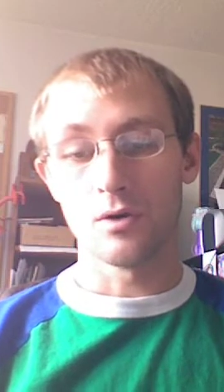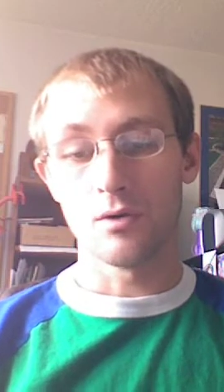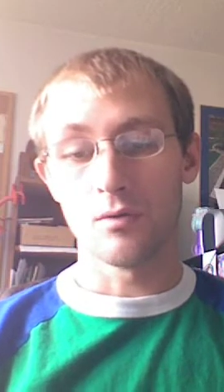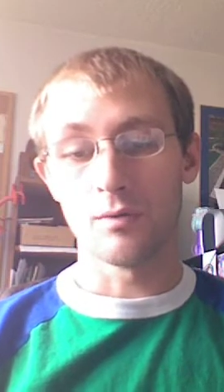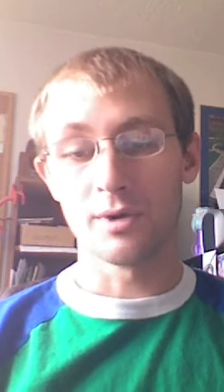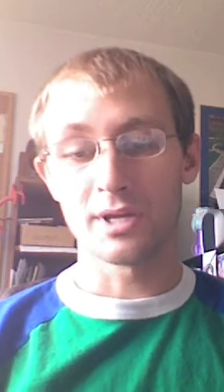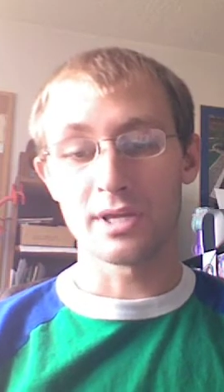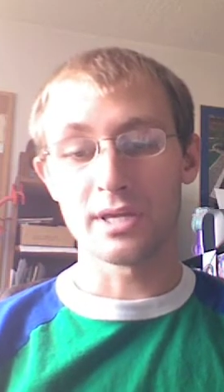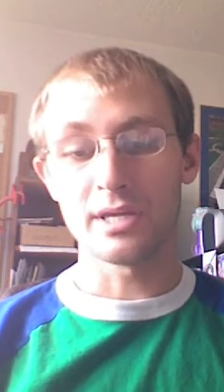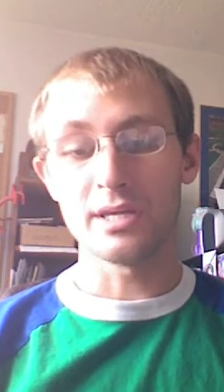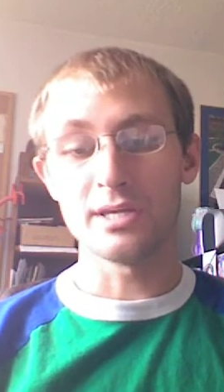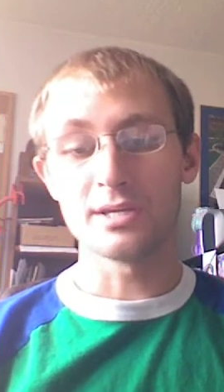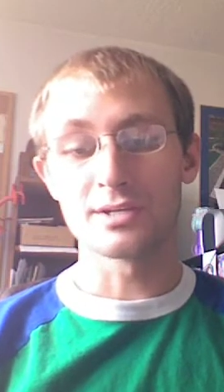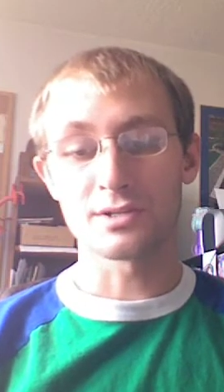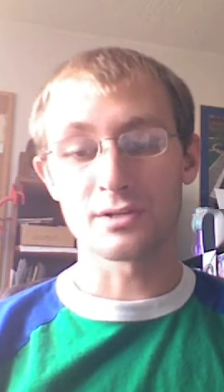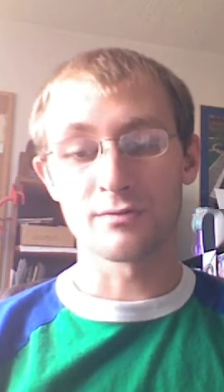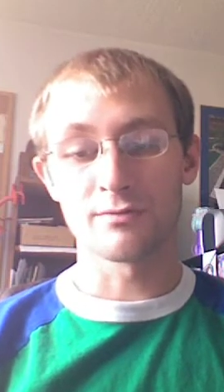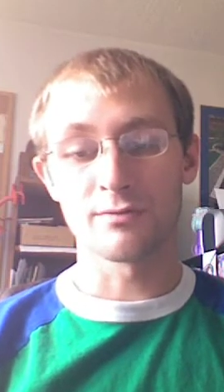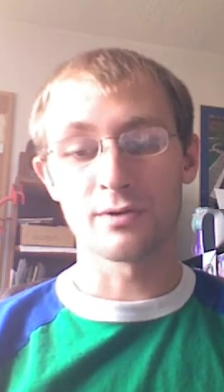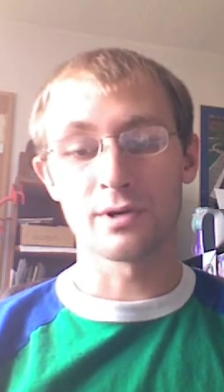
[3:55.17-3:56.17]
when he is
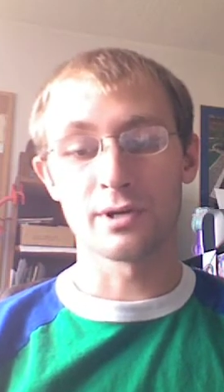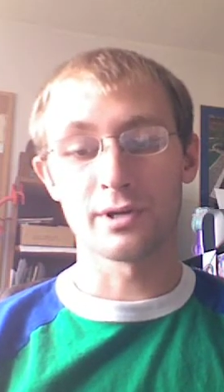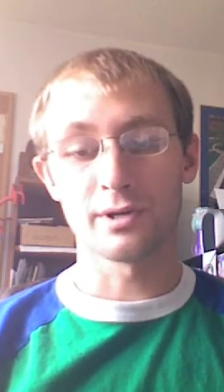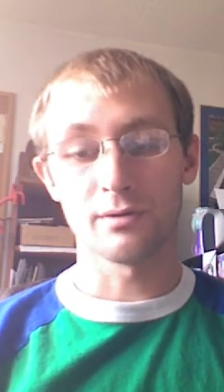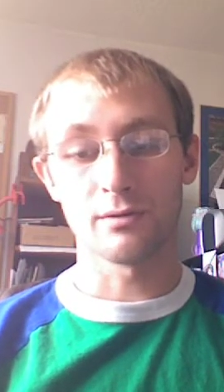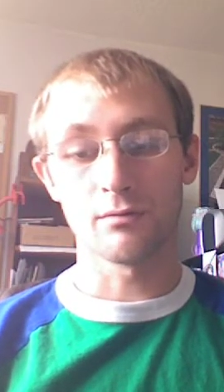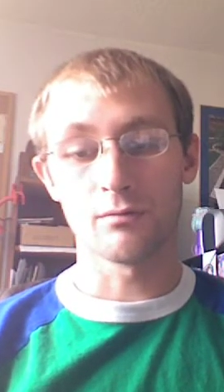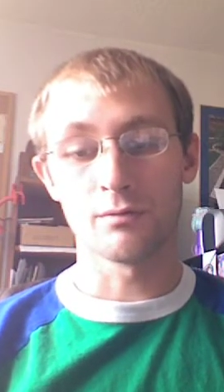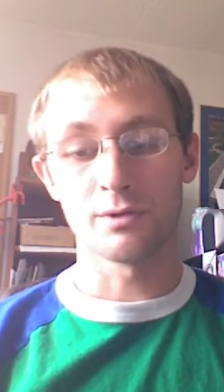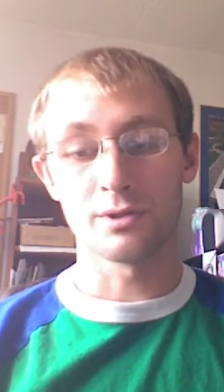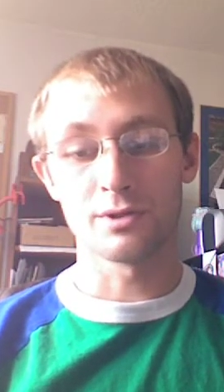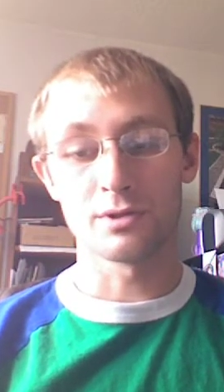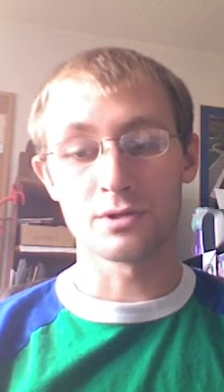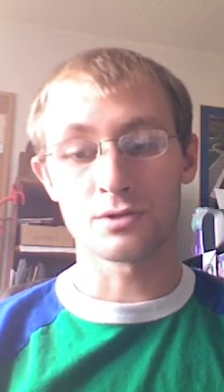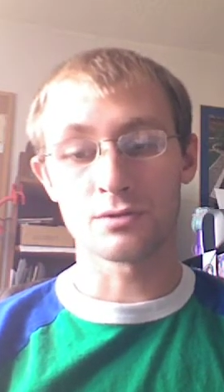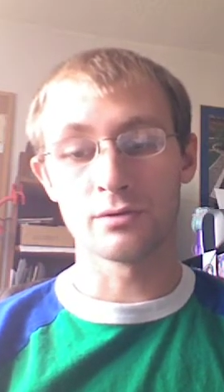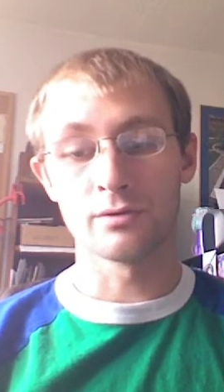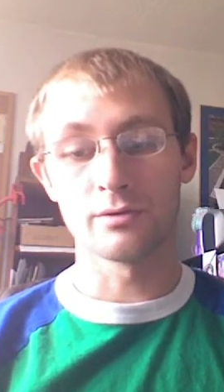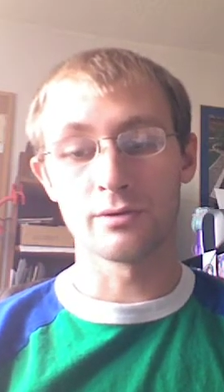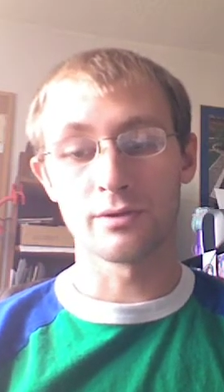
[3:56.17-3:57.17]
confronted with the
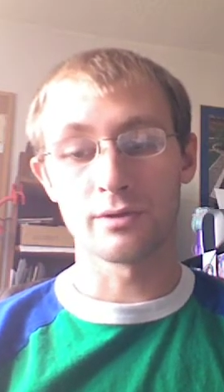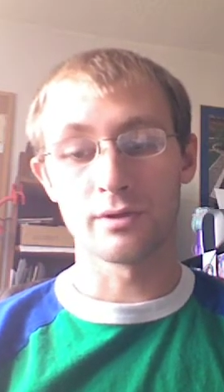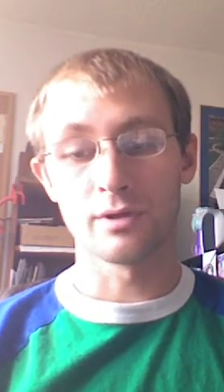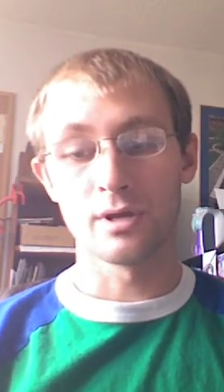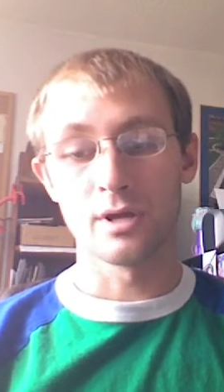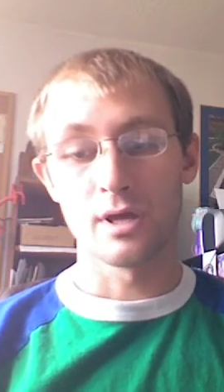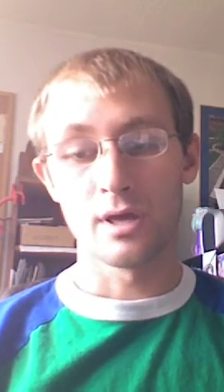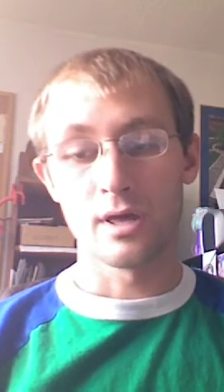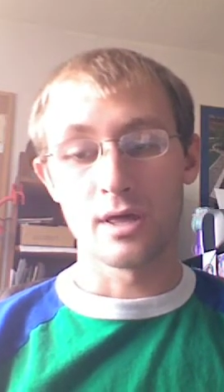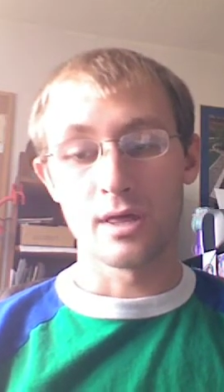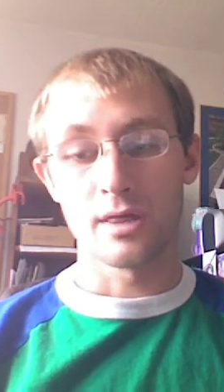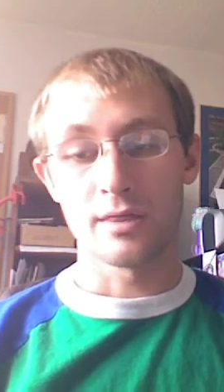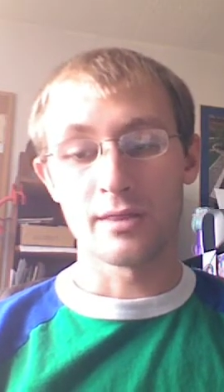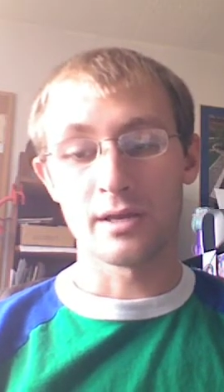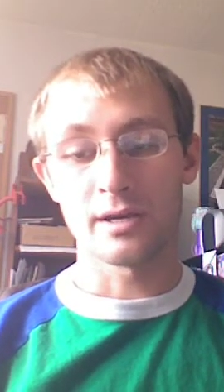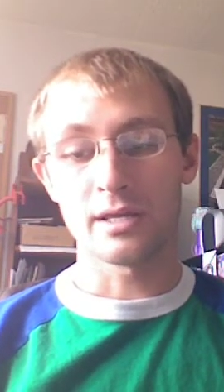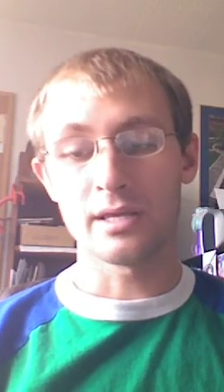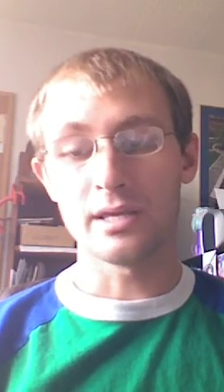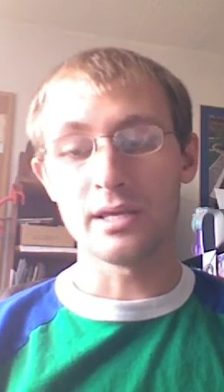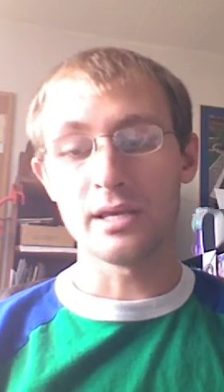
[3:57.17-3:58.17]
truth
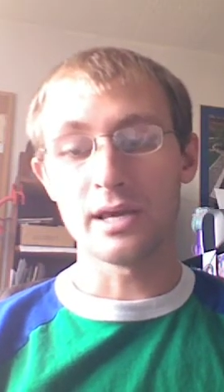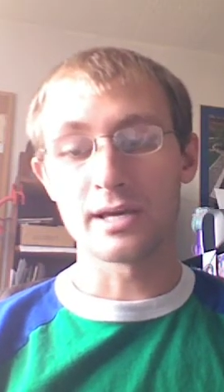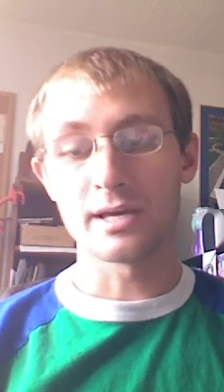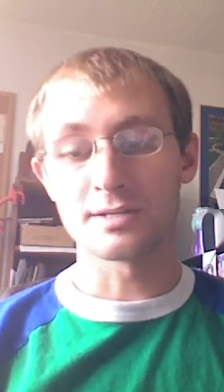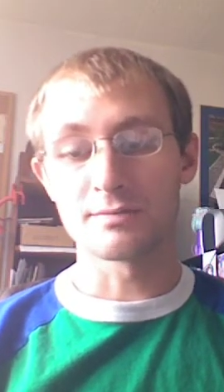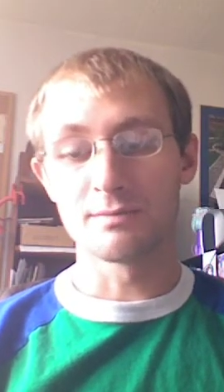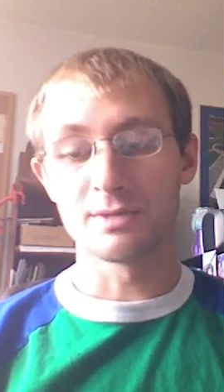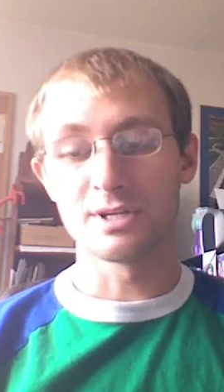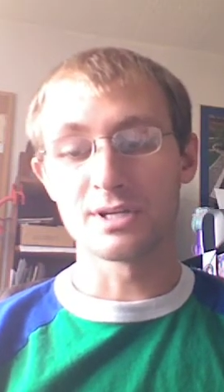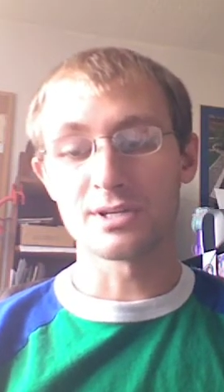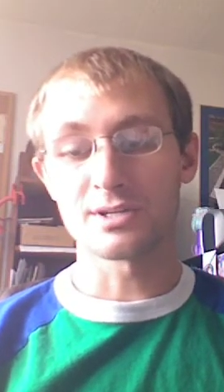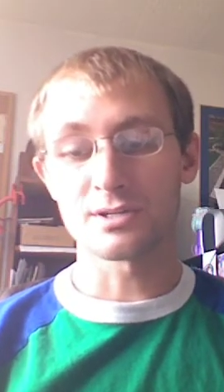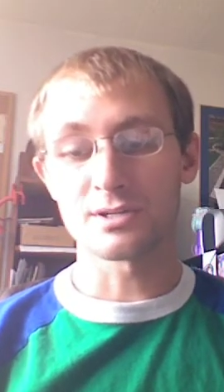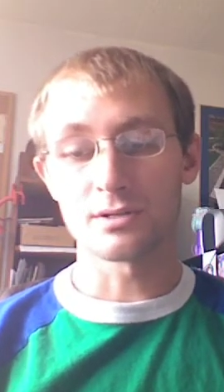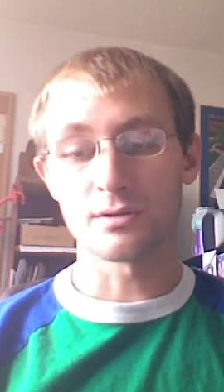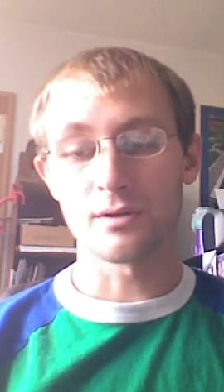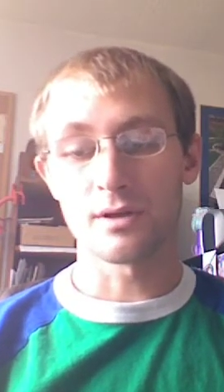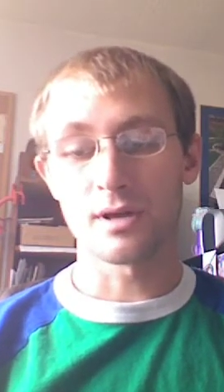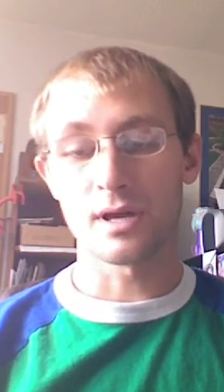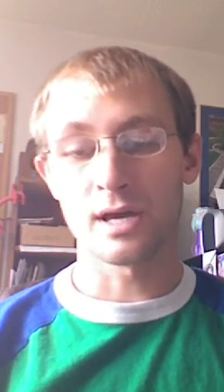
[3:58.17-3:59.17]
that he has missed
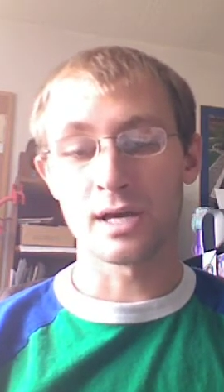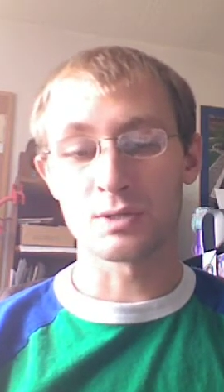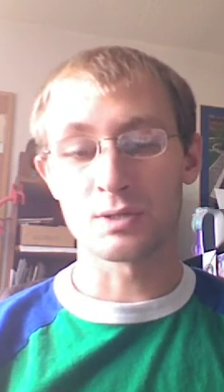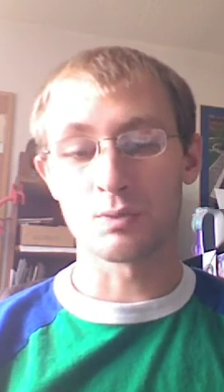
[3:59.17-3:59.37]
as